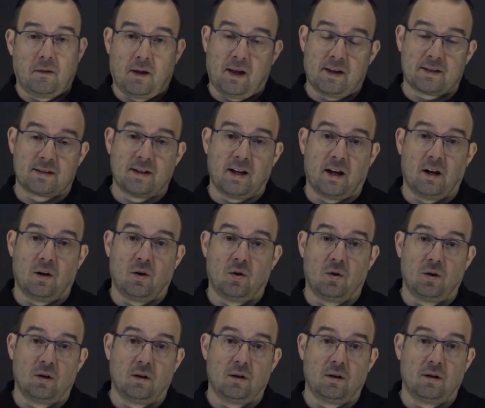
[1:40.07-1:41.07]
has
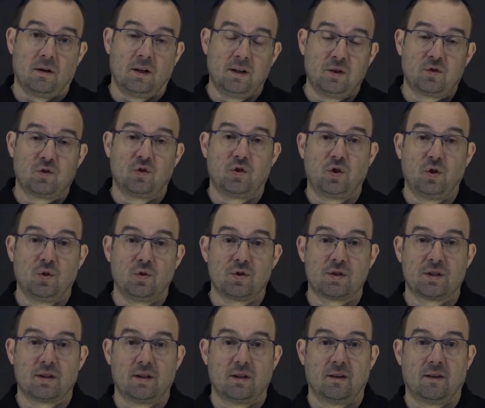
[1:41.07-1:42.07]
now
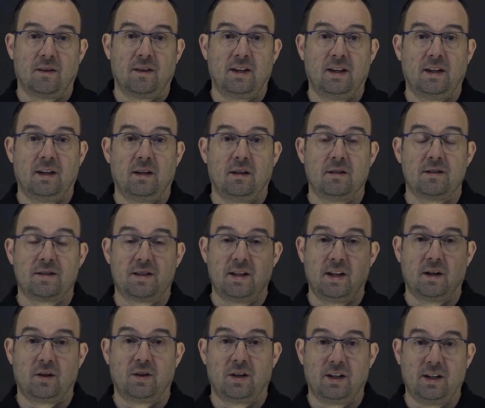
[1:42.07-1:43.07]
introduced the
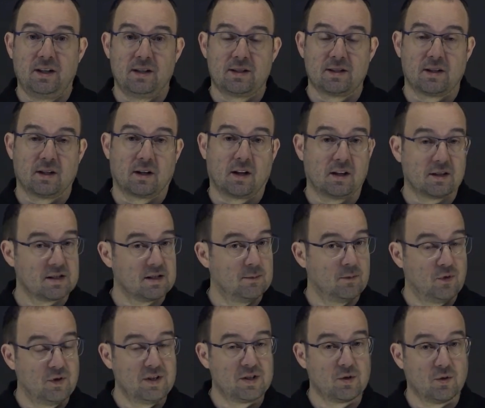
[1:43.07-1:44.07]
CRDs, the
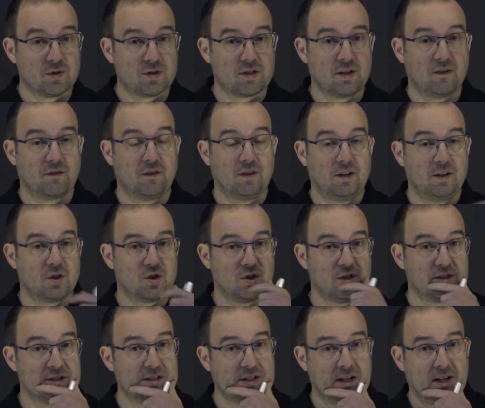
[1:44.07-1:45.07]
Custom Resource
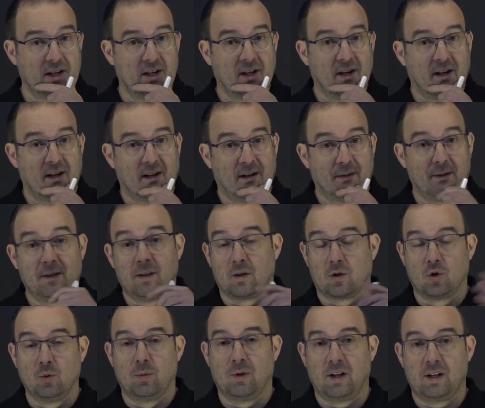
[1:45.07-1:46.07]
Definitions, in a
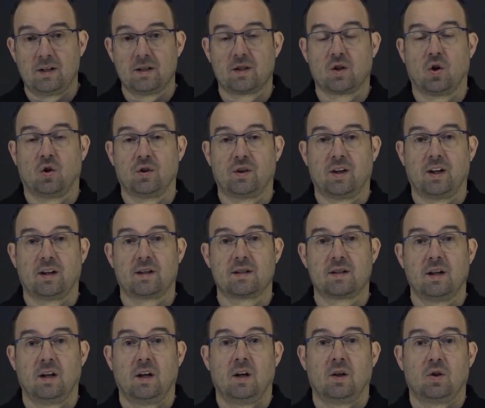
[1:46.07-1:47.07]
Kubernetes
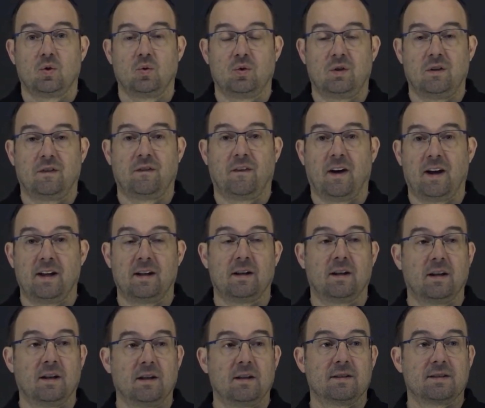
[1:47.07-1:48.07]
context to
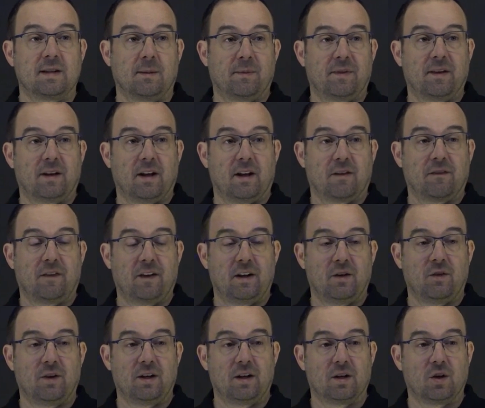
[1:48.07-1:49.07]
define something like
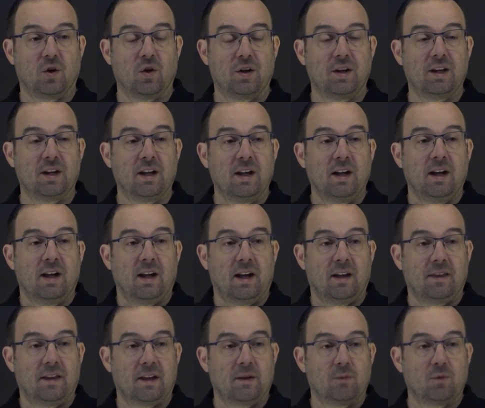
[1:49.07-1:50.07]
federated learning.
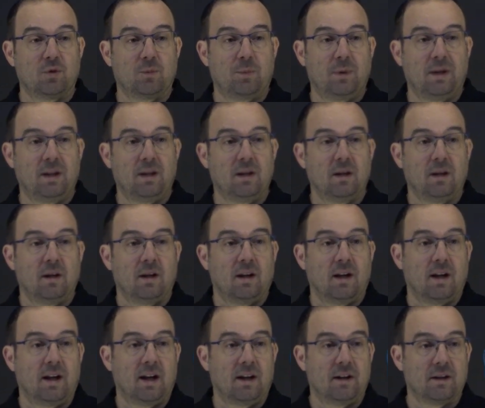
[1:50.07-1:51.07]
And that would be
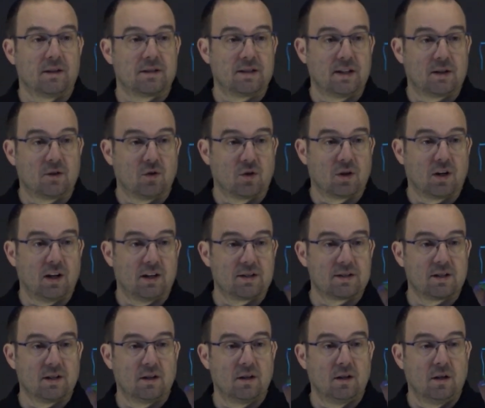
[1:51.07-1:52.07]
at a central
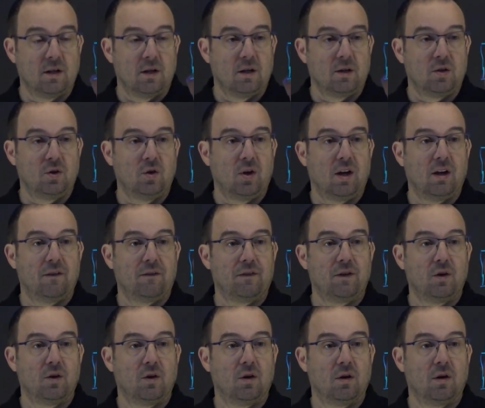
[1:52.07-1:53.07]
cluster, you have
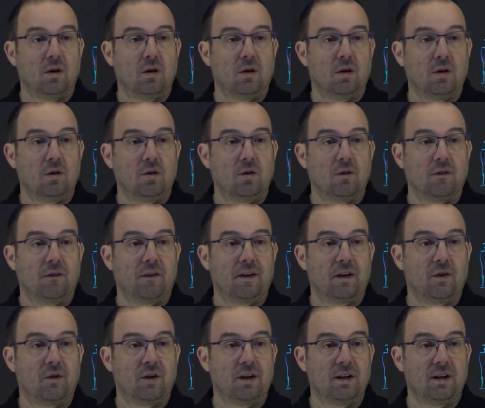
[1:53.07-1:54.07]
your
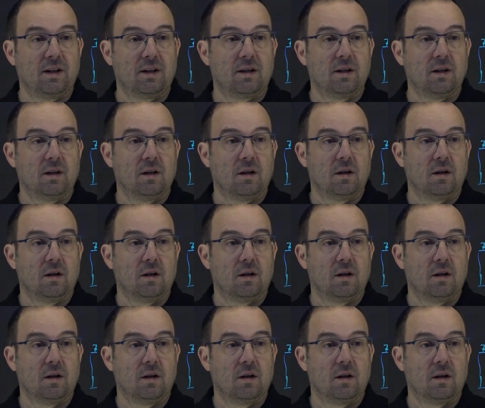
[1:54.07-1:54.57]
federated